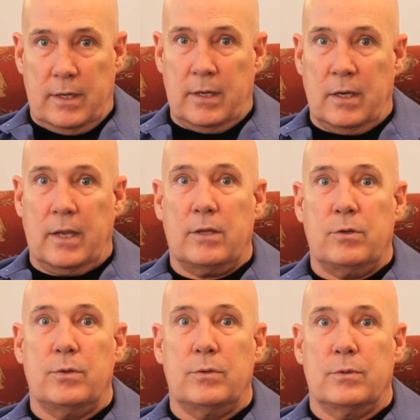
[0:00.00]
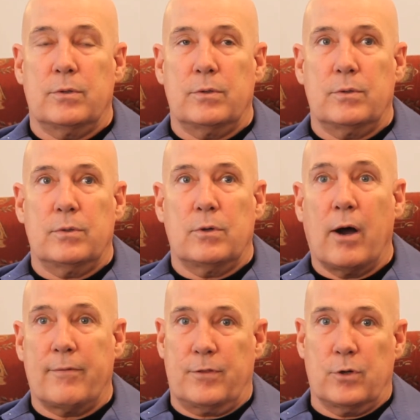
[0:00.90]
let you
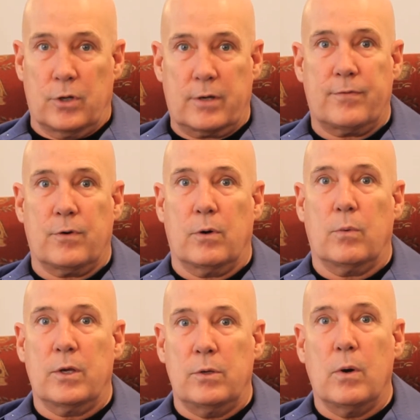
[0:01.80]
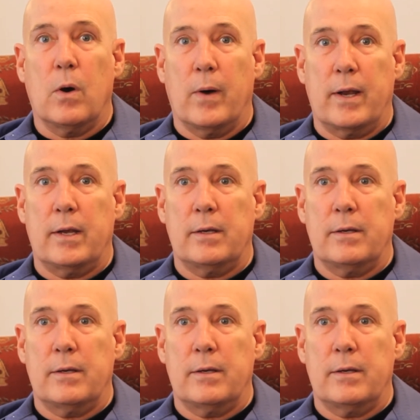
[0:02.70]
off the hook for what you owe on